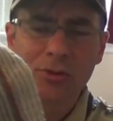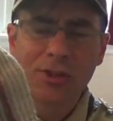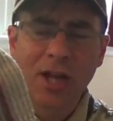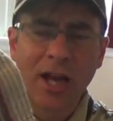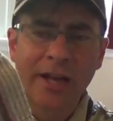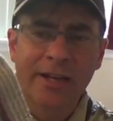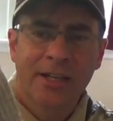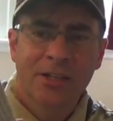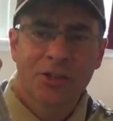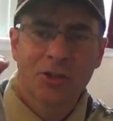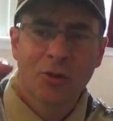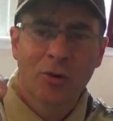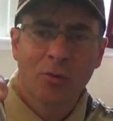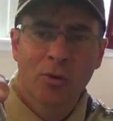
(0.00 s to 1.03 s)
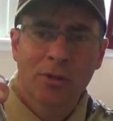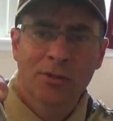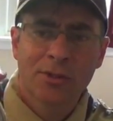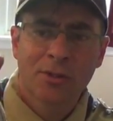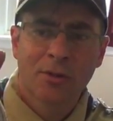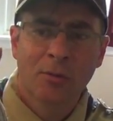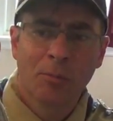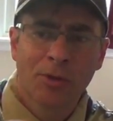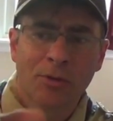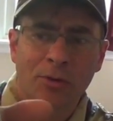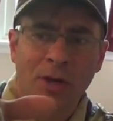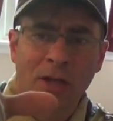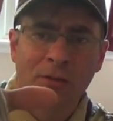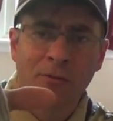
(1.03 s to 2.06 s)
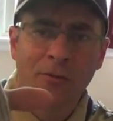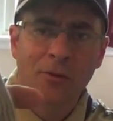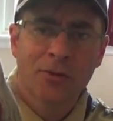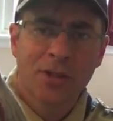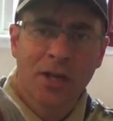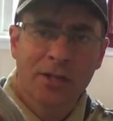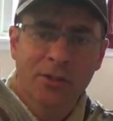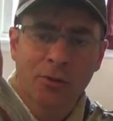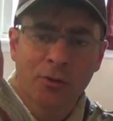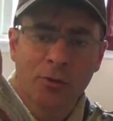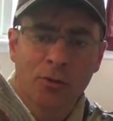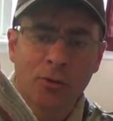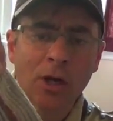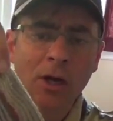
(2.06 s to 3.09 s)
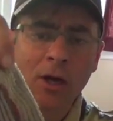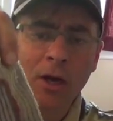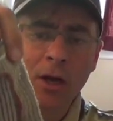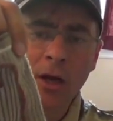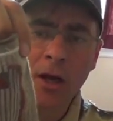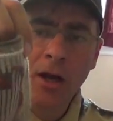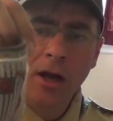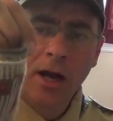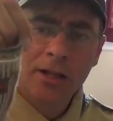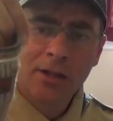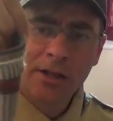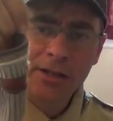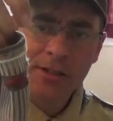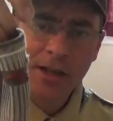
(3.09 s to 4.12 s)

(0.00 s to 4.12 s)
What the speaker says: tiny short ones, but they're not the full-size crew. I like